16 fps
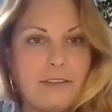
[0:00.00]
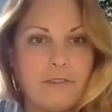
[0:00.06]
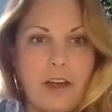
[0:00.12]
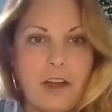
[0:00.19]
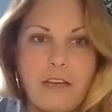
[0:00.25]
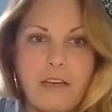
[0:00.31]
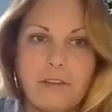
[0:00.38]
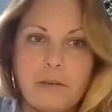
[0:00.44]

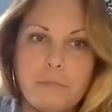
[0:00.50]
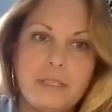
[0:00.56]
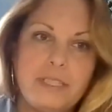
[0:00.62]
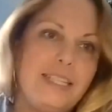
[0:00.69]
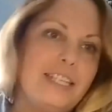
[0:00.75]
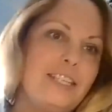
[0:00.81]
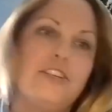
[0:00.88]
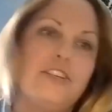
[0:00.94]
for every
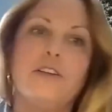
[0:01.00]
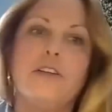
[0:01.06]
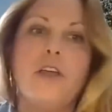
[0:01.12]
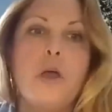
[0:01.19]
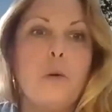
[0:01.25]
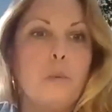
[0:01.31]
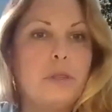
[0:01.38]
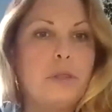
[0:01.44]
position
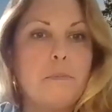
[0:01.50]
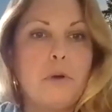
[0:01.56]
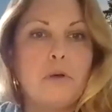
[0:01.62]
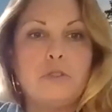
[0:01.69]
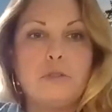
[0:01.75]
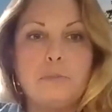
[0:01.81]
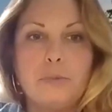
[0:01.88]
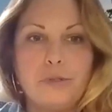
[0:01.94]
with
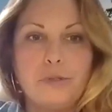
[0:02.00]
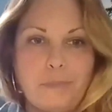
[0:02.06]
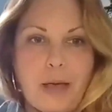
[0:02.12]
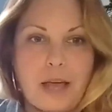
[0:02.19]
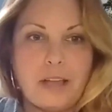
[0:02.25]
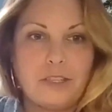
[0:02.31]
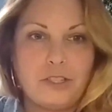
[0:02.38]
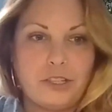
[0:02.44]
multiple
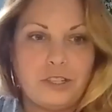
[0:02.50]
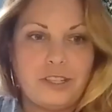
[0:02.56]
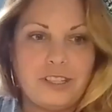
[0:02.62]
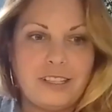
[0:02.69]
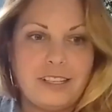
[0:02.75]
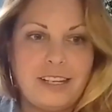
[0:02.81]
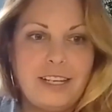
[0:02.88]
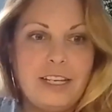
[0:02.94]
sponsors.